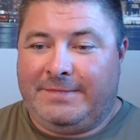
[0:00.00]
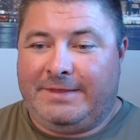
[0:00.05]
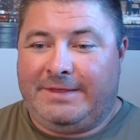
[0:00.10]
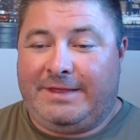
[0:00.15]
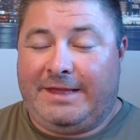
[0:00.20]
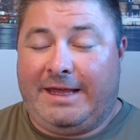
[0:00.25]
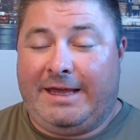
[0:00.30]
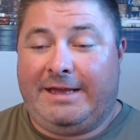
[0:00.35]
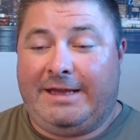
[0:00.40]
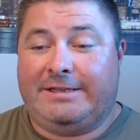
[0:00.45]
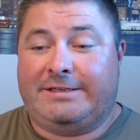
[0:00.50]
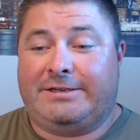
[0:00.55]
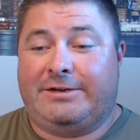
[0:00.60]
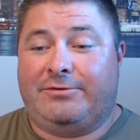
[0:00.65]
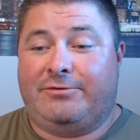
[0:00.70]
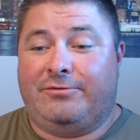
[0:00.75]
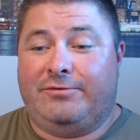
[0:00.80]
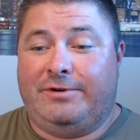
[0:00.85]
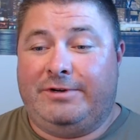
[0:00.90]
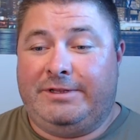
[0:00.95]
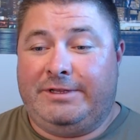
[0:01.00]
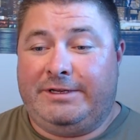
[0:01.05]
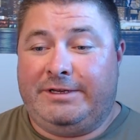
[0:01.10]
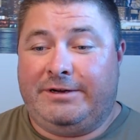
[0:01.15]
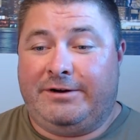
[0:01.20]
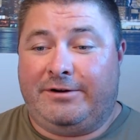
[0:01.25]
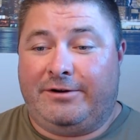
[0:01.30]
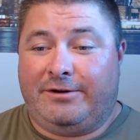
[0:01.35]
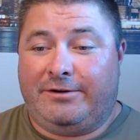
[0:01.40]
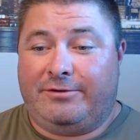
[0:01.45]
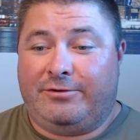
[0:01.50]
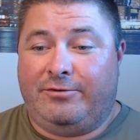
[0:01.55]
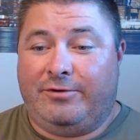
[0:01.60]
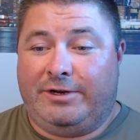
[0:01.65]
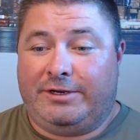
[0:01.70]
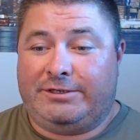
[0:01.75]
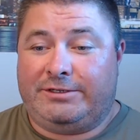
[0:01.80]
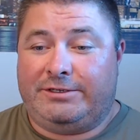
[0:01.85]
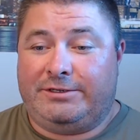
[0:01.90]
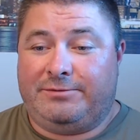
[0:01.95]
That is a really hard
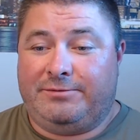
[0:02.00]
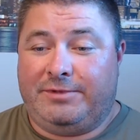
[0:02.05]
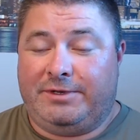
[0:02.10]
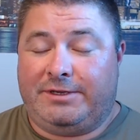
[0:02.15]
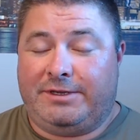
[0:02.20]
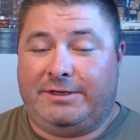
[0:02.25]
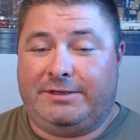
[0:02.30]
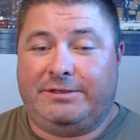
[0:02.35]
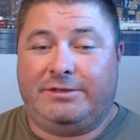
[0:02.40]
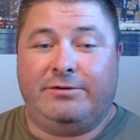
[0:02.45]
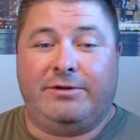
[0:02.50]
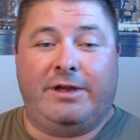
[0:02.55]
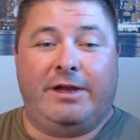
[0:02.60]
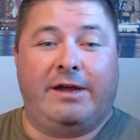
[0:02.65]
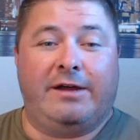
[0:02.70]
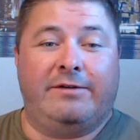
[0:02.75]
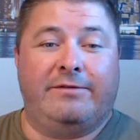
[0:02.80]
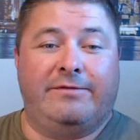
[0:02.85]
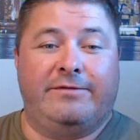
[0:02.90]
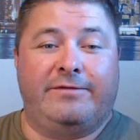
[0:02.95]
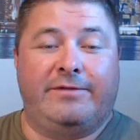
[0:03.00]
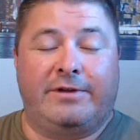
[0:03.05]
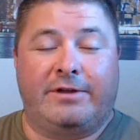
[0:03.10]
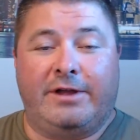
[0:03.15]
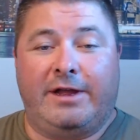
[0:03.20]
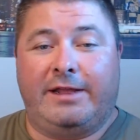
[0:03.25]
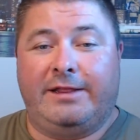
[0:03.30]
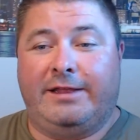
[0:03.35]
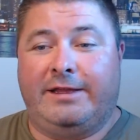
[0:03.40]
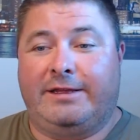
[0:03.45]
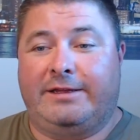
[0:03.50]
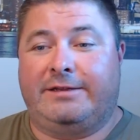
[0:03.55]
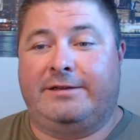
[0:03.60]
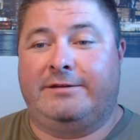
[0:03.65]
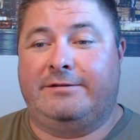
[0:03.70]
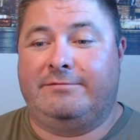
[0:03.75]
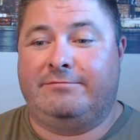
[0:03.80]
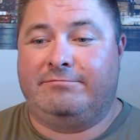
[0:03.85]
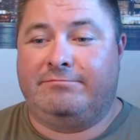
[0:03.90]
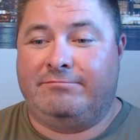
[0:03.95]
question because you have a guy like
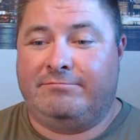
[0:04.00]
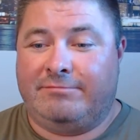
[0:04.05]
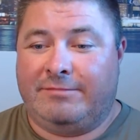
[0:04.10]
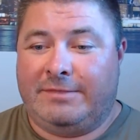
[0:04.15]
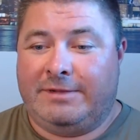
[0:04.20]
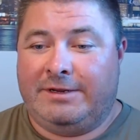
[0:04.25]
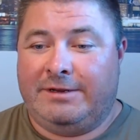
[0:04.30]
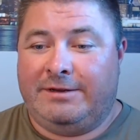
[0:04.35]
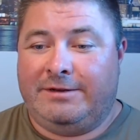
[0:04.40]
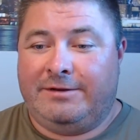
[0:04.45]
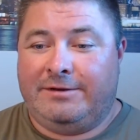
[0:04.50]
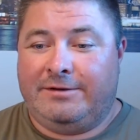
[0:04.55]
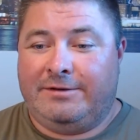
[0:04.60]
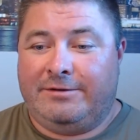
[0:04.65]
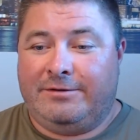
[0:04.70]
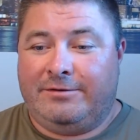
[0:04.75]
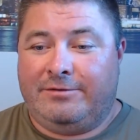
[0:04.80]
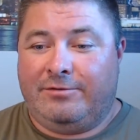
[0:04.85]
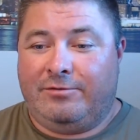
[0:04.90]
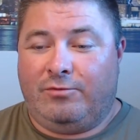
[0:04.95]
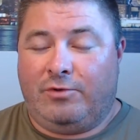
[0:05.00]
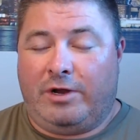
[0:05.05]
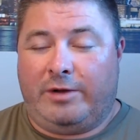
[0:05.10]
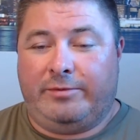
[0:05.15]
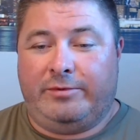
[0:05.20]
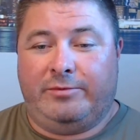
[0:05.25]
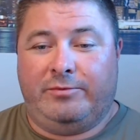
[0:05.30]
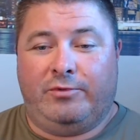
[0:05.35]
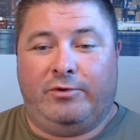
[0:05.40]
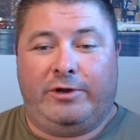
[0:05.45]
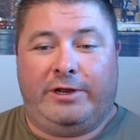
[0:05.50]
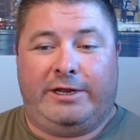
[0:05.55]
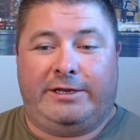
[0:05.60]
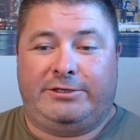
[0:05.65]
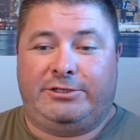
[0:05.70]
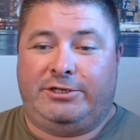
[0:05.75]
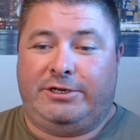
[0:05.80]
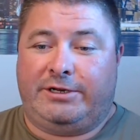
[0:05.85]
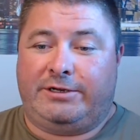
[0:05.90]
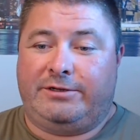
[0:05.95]
Robin
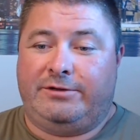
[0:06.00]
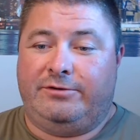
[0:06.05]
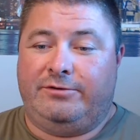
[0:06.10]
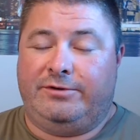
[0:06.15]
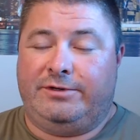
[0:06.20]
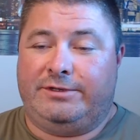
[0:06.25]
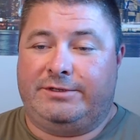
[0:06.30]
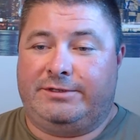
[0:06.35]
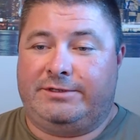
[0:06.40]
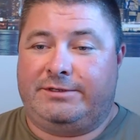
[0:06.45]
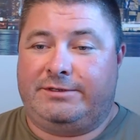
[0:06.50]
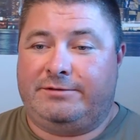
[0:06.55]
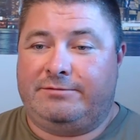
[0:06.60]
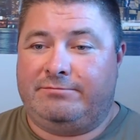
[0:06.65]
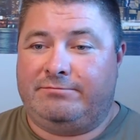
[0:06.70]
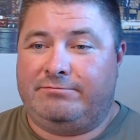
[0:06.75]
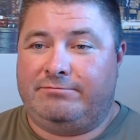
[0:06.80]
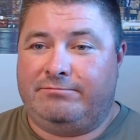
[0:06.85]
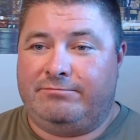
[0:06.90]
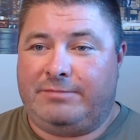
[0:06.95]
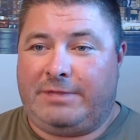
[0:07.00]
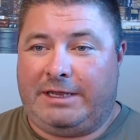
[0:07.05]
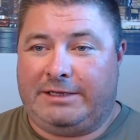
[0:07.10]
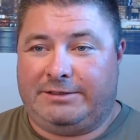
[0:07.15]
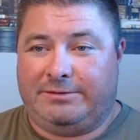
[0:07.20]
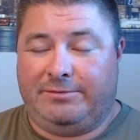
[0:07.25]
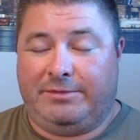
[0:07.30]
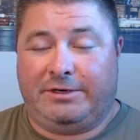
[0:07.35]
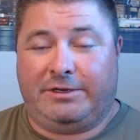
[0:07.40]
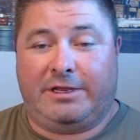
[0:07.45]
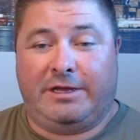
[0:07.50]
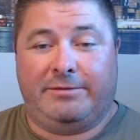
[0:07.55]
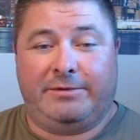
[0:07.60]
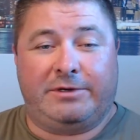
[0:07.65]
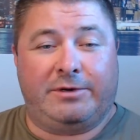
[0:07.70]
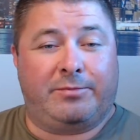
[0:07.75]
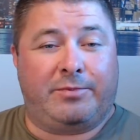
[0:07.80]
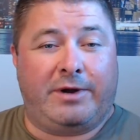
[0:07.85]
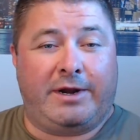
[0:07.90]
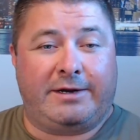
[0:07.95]
Boyacek who hasn't been coming
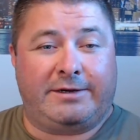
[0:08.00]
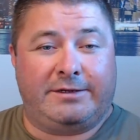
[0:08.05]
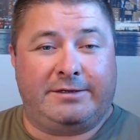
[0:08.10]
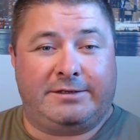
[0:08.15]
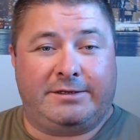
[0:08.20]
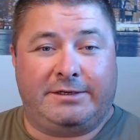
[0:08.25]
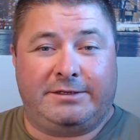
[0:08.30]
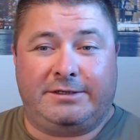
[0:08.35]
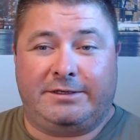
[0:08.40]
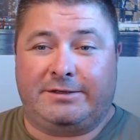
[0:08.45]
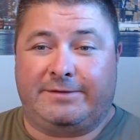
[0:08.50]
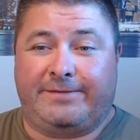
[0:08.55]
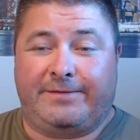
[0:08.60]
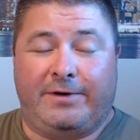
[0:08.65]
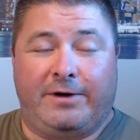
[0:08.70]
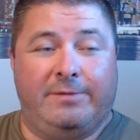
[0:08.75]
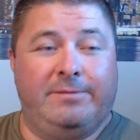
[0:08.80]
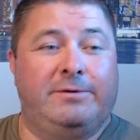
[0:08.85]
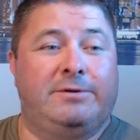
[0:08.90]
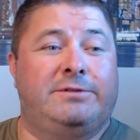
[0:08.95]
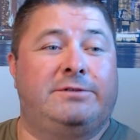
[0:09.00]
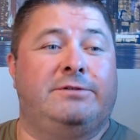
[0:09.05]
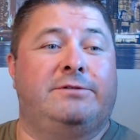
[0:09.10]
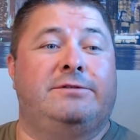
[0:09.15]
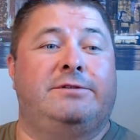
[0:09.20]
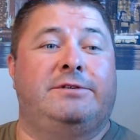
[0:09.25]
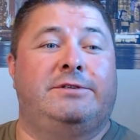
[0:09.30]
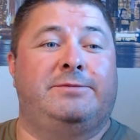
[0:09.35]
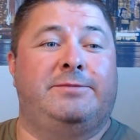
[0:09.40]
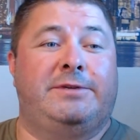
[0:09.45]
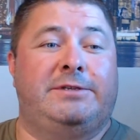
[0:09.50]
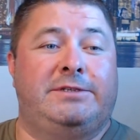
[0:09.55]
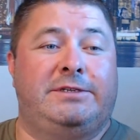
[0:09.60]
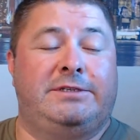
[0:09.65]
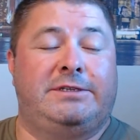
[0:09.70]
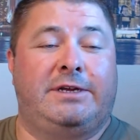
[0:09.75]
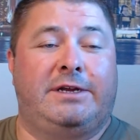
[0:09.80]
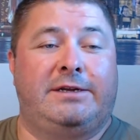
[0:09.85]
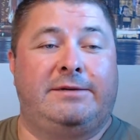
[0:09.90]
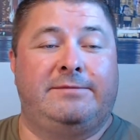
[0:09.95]
to practice because he's a farmer, so it's his busy
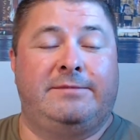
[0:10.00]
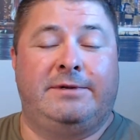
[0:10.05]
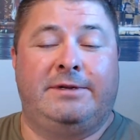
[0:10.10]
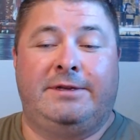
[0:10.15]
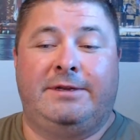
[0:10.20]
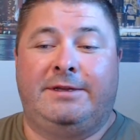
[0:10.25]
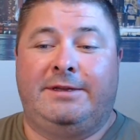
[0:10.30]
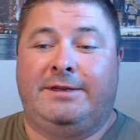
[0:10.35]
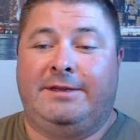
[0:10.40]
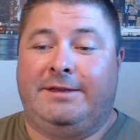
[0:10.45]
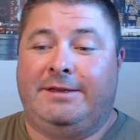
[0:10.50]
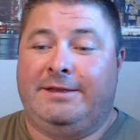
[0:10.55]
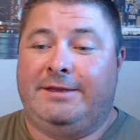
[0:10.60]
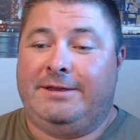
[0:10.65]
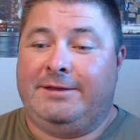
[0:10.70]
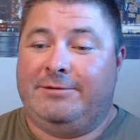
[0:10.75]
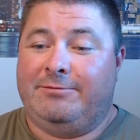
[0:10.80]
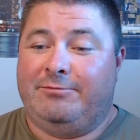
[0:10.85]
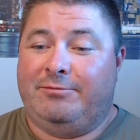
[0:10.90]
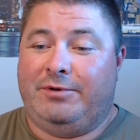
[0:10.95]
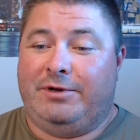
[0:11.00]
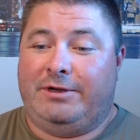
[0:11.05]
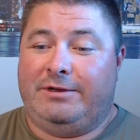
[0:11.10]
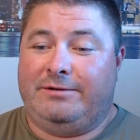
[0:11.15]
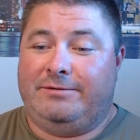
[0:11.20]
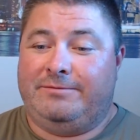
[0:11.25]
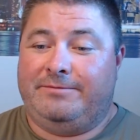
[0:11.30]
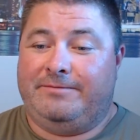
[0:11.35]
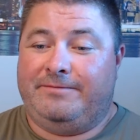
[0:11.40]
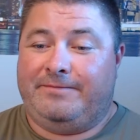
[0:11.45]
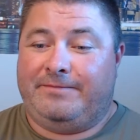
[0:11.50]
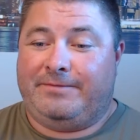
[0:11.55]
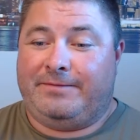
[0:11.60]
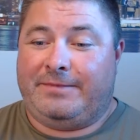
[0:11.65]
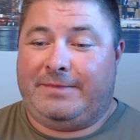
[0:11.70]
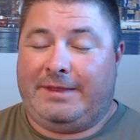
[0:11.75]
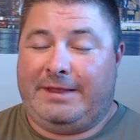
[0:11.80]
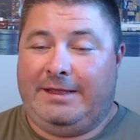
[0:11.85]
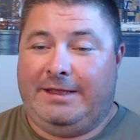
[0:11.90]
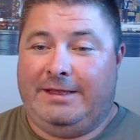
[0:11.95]
time. But
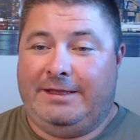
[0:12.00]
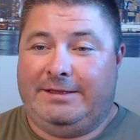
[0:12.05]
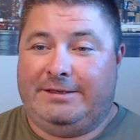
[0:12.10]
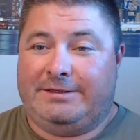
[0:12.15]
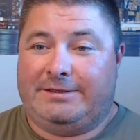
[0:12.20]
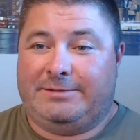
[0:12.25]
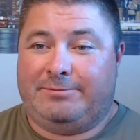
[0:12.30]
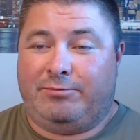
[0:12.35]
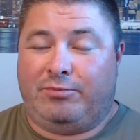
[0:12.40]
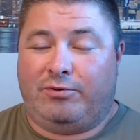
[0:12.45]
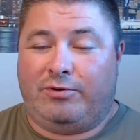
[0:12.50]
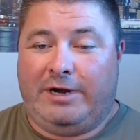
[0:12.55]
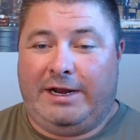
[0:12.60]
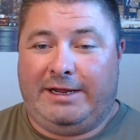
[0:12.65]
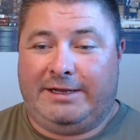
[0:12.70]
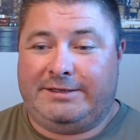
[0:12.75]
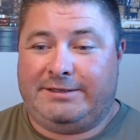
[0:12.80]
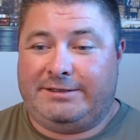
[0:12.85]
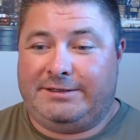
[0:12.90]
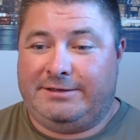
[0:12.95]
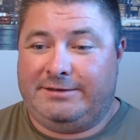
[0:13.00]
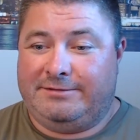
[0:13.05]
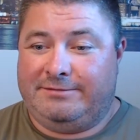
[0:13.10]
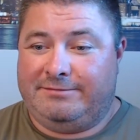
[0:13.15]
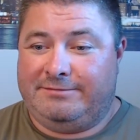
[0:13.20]
his press